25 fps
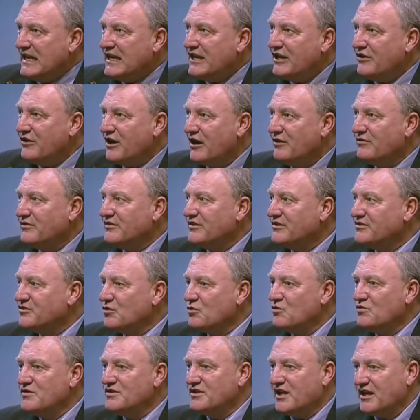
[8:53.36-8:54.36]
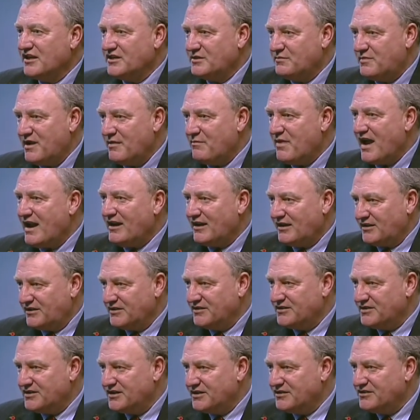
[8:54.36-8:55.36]
there's always going to be a
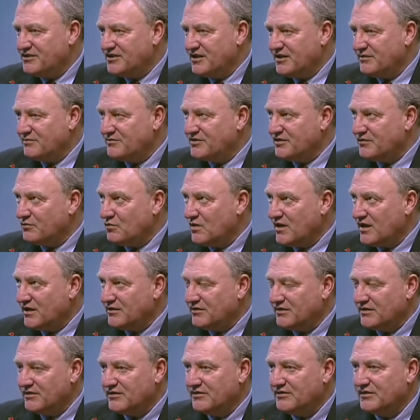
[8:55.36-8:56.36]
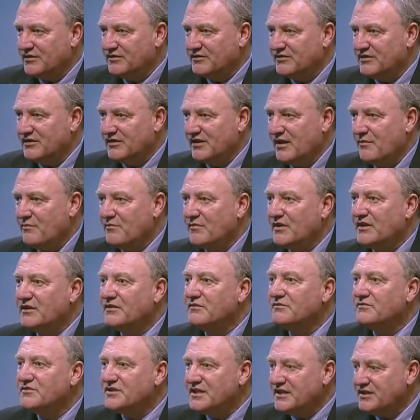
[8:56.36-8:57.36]
balance in terms of where the
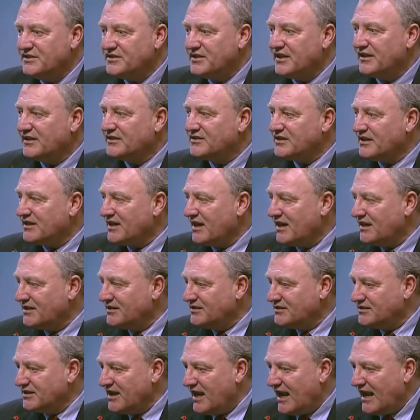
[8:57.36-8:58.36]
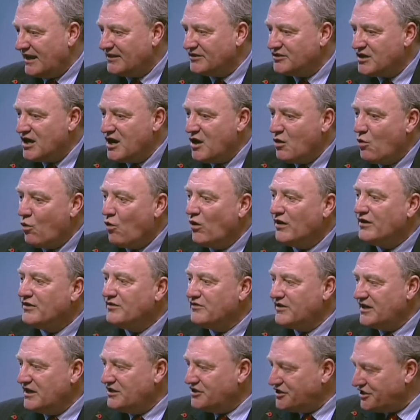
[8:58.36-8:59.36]
government sees things. And one
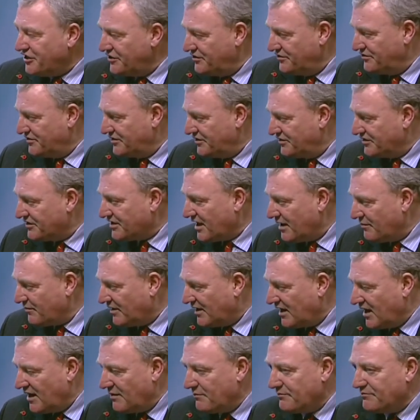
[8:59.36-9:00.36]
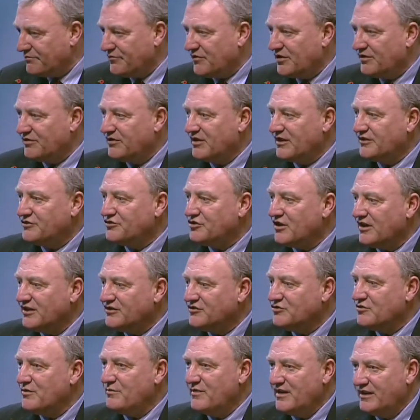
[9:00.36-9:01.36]
of the issues that's coming up that they're trying
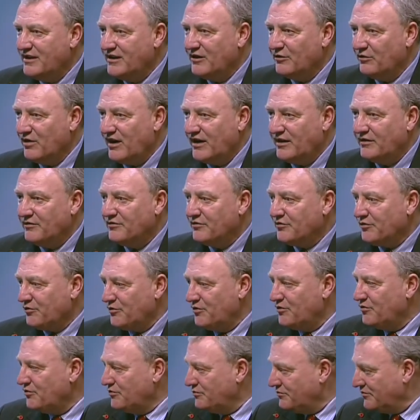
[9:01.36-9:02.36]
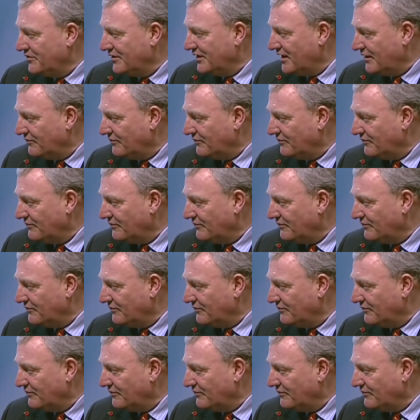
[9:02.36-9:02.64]
to ameliorate through the